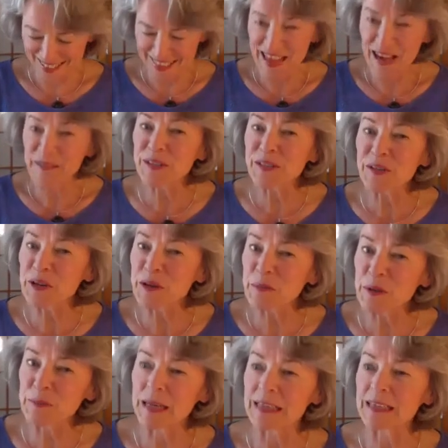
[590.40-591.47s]
that was going to be
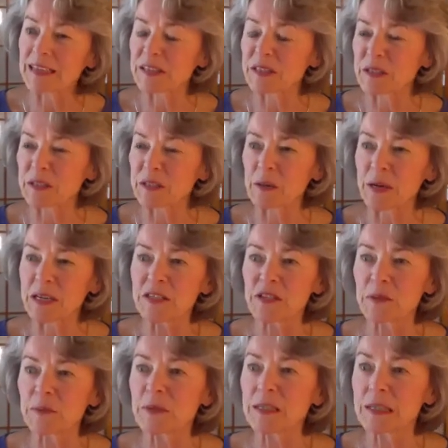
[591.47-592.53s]
my next
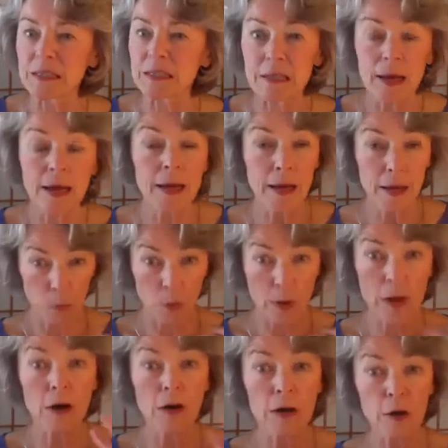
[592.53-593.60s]
question, because we
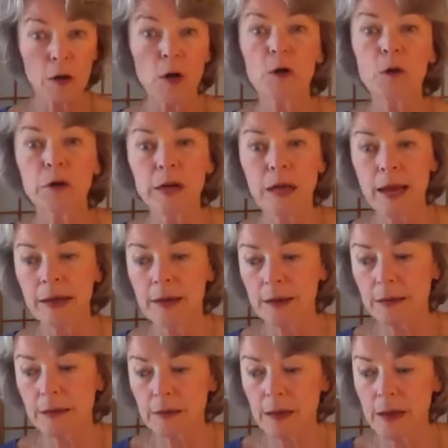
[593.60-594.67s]
are co-creating
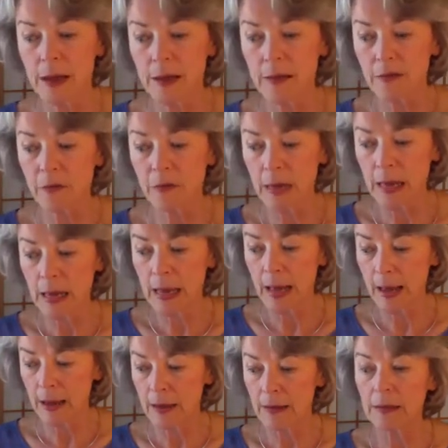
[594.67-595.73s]
in life
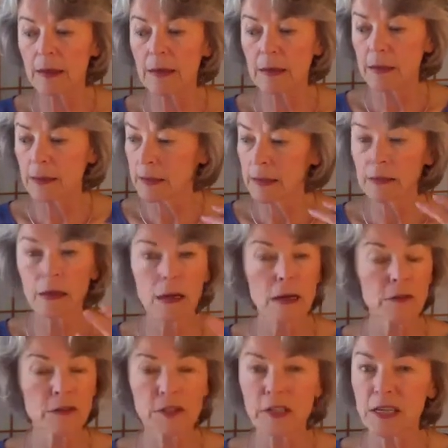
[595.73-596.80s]
and in
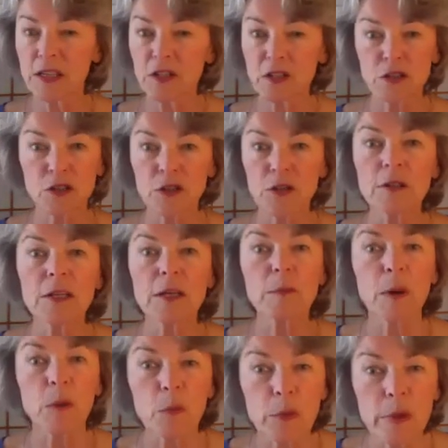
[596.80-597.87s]
conversation certainly,
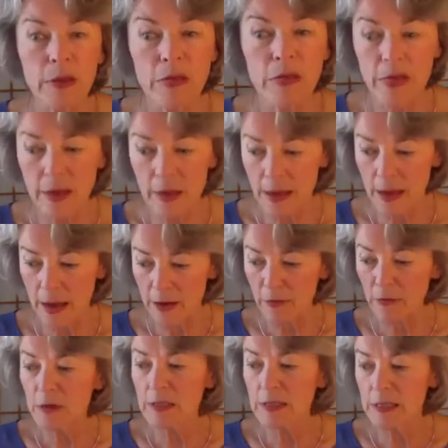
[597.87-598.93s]
but with the
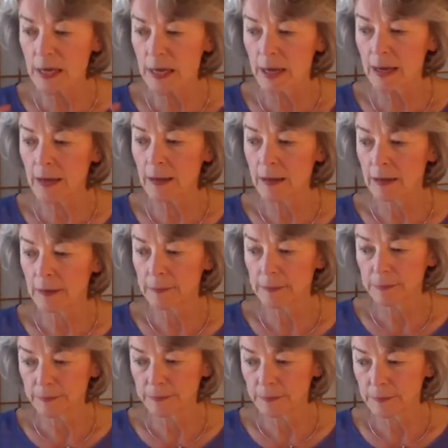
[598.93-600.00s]
everyday,
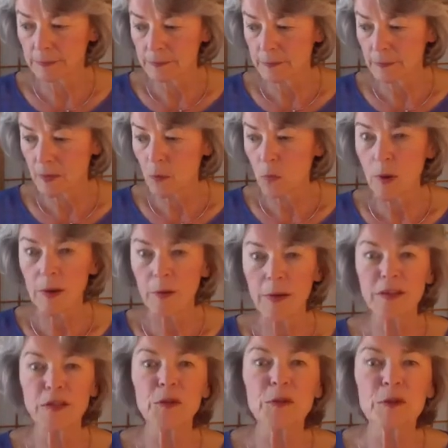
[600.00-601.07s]
what do I
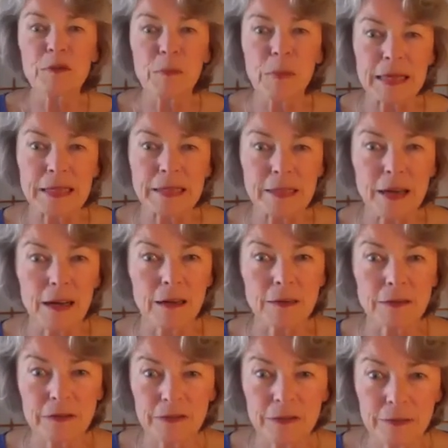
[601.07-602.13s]
do with
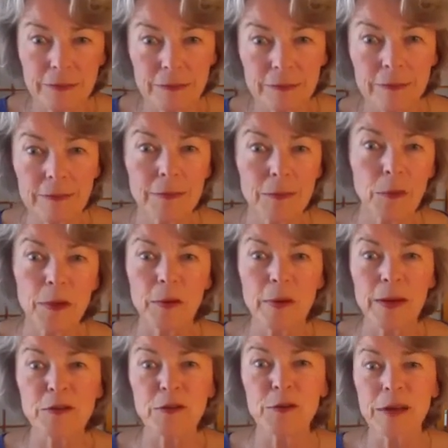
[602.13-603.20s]
myself, what do I
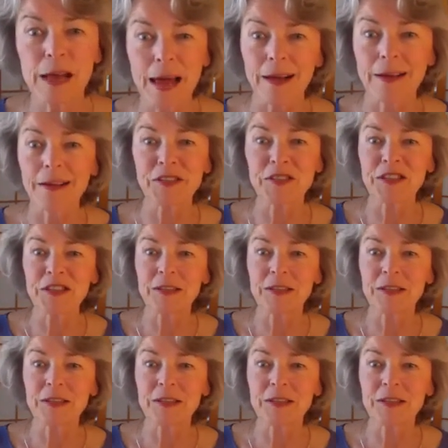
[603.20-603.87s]
do next,